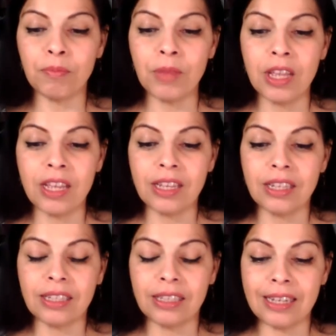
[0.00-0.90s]

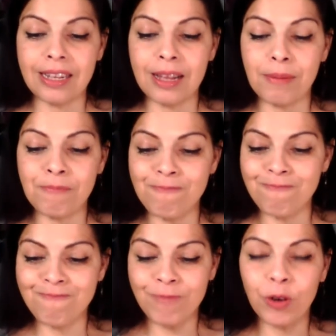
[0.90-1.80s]
um,
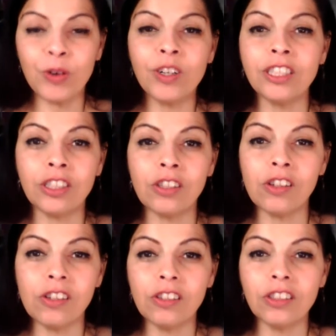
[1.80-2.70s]
crystals
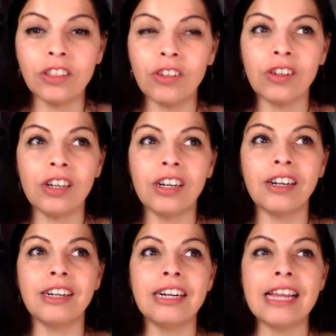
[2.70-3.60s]
or things
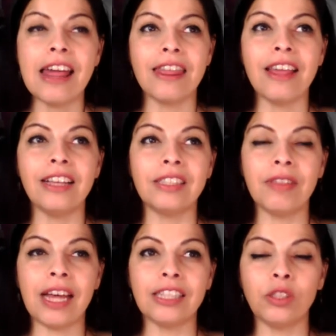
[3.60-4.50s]
of that sort,
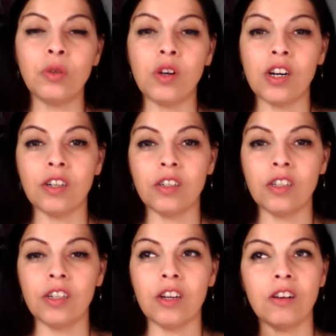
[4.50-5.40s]
you know,
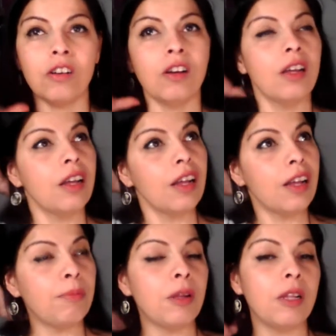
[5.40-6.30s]
um,
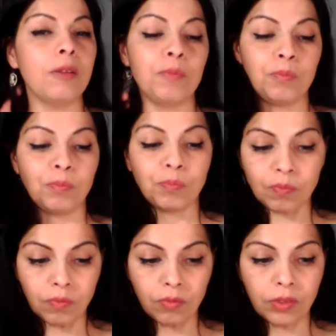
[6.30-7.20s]
with
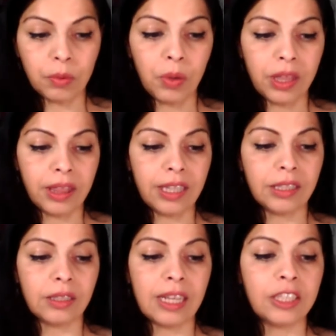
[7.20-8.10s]
this
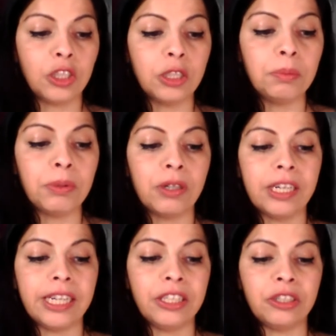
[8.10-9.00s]
Jupiter entering
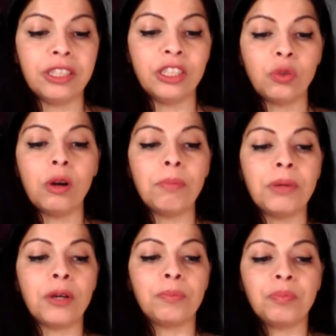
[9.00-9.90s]
Scorpio. Now,
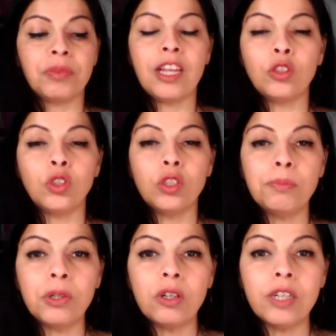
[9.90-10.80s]
Jupiter here
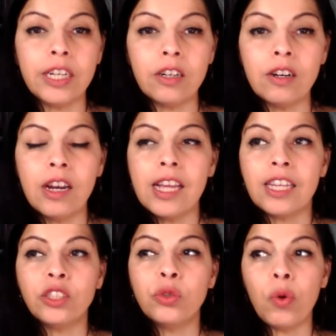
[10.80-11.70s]
is going to want
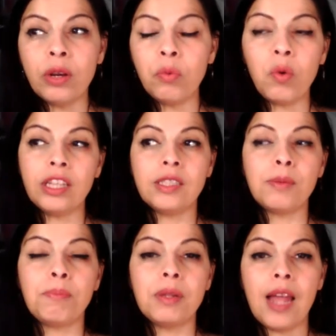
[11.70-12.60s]
to bless and
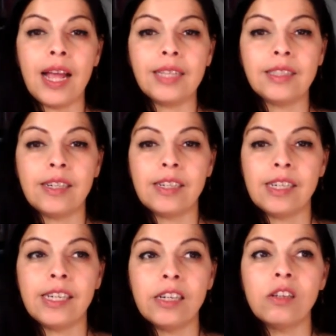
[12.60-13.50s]
heal
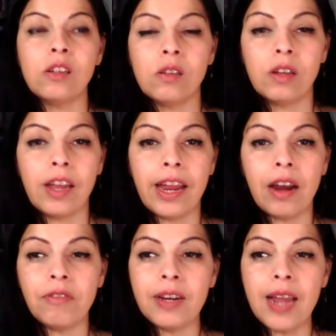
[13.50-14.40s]
every
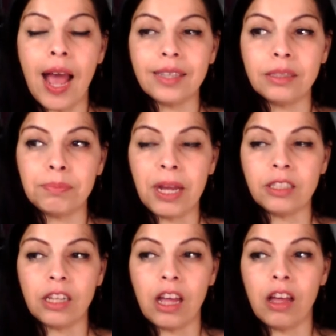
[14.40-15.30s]
aspect of your
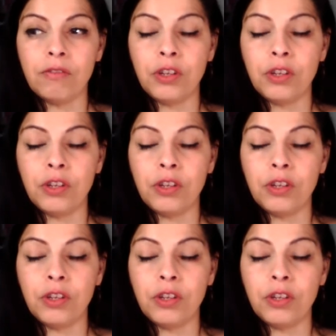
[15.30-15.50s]
life.